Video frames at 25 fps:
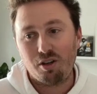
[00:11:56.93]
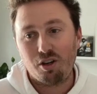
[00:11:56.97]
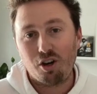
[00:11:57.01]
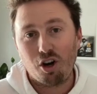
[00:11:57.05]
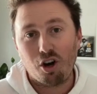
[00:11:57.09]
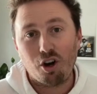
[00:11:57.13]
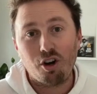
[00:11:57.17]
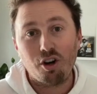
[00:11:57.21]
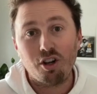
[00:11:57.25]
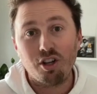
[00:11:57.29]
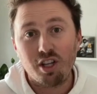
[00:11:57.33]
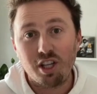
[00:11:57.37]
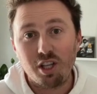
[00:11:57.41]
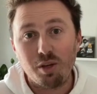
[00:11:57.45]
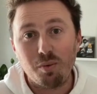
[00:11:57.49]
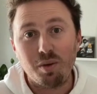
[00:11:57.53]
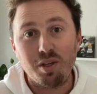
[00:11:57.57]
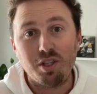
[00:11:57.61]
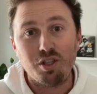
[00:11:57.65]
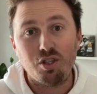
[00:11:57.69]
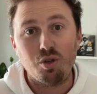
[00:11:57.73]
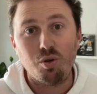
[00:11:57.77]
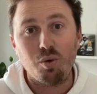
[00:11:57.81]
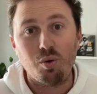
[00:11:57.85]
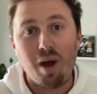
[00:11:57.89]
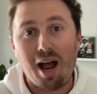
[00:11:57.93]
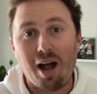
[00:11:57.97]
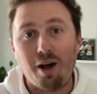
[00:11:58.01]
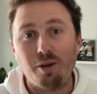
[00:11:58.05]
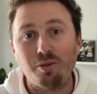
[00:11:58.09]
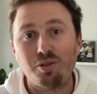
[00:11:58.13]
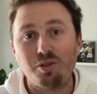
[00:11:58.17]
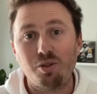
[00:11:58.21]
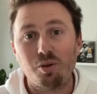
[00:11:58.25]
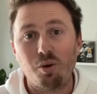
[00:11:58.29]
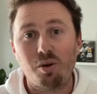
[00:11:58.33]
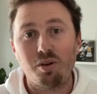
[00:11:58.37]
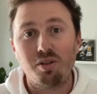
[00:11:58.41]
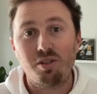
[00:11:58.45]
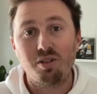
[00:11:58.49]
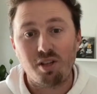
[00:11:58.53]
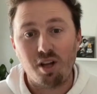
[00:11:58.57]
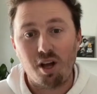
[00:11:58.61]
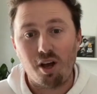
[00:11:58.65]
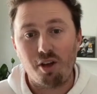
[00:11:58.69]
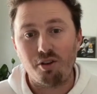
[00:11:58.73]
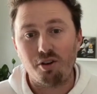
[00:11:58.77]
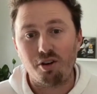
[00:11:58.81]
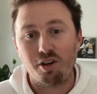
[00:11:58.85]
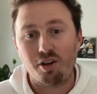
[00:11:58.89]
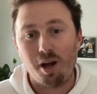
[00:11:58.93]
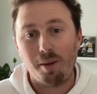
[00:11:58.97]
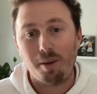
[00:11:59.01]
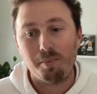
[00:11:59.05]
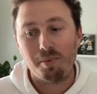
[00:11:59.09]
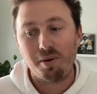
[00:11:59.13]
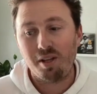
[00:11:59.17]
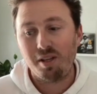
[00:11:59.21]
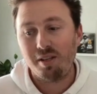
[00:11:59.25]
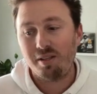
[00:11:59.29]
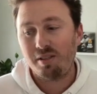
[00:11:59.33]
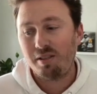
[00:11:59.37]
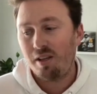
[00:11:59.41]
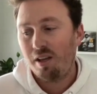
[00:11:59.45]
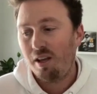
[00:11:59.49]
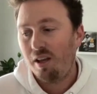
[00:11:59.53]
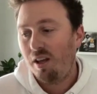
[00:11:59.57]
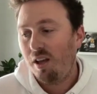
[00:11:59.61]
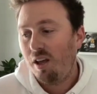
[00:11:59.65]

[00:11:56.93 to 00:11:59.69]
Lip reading: Currently, we do outsource to other companies.